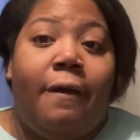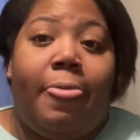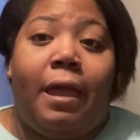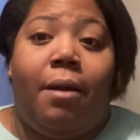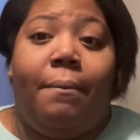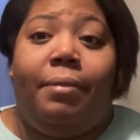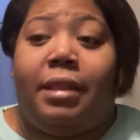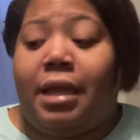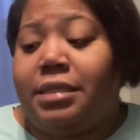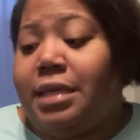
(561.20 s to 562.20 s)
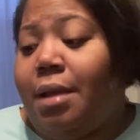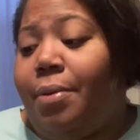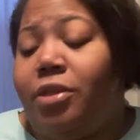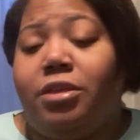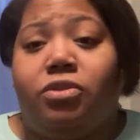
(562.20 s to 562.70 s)
like I said, I
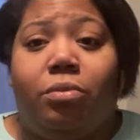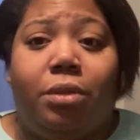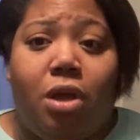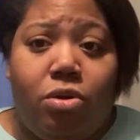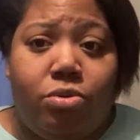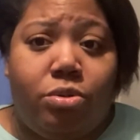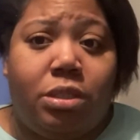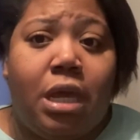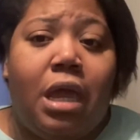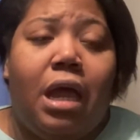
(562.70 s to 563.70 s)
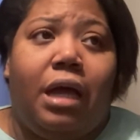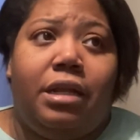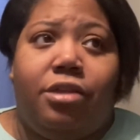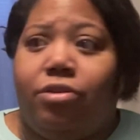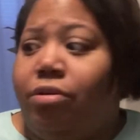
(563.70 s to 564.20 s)
bought this from Lowe's.
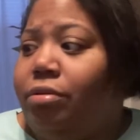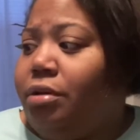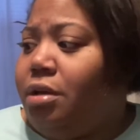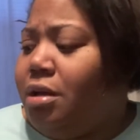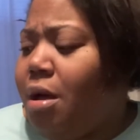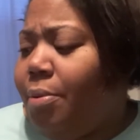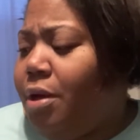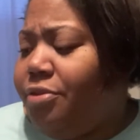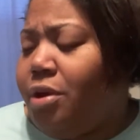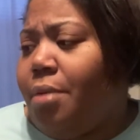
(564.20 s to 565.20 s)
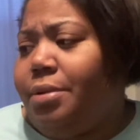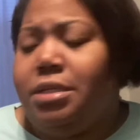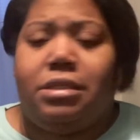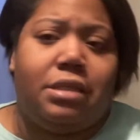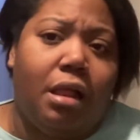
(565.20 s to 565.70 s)
A couple other
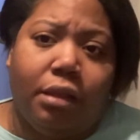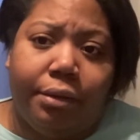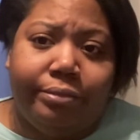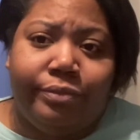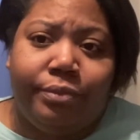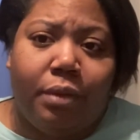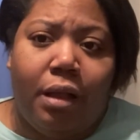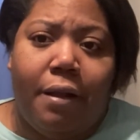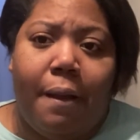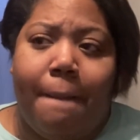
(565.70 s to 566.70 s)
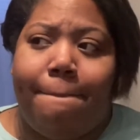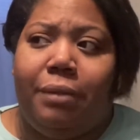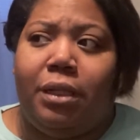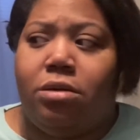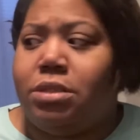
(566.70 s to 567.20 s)
companies sell them.
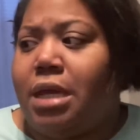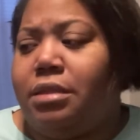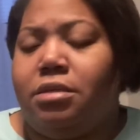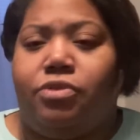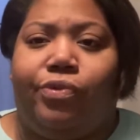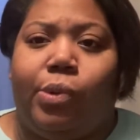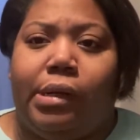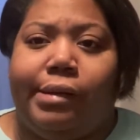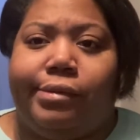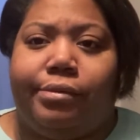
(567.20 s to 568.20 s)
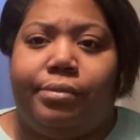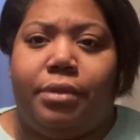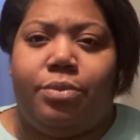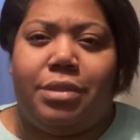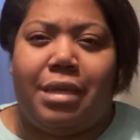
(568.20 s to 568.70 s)
Lowe's had this for,
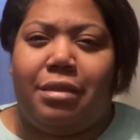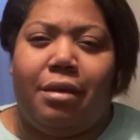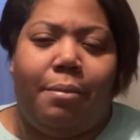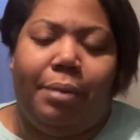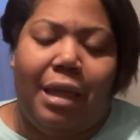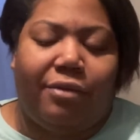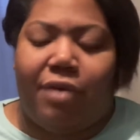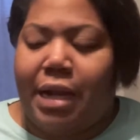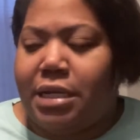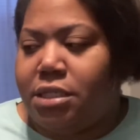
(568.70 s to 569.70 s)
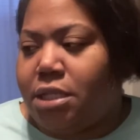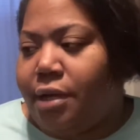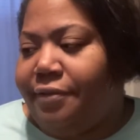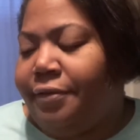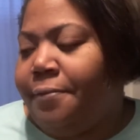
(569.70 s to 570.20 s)
it was like the Black Friday stuff,